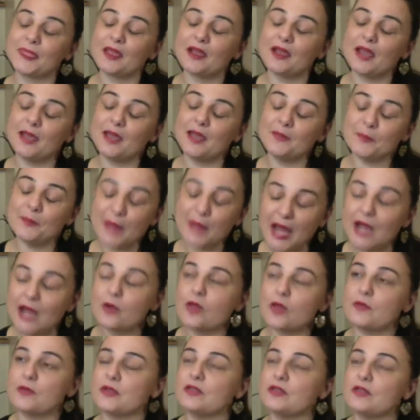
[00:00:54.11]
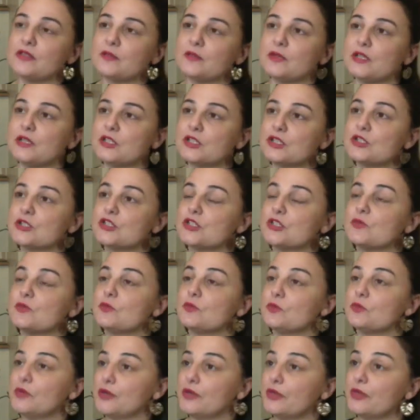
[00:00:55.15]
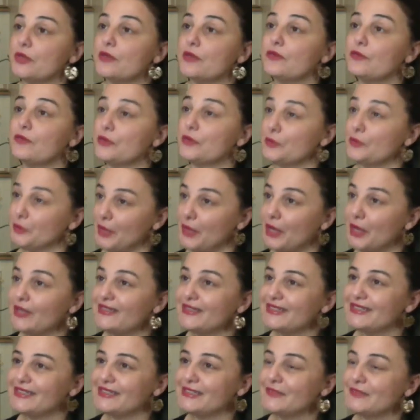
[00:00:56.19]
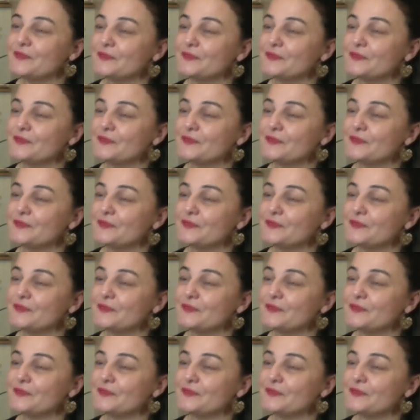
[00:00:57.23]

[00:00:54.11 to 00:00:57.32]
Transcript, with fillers: empowering the relationship with their body